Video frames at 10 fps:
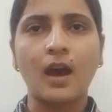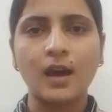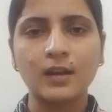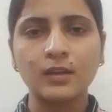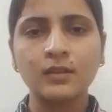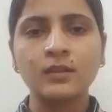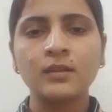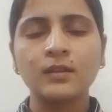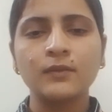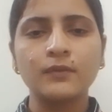are
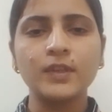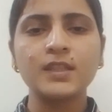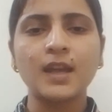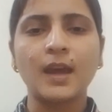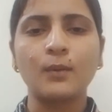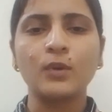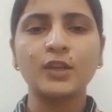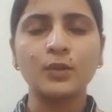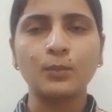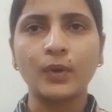which have a
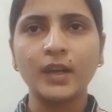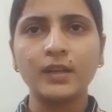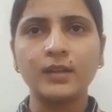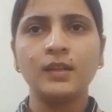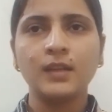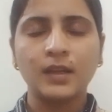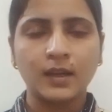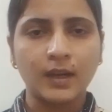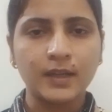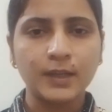cuboidal
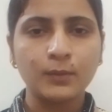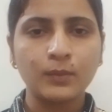and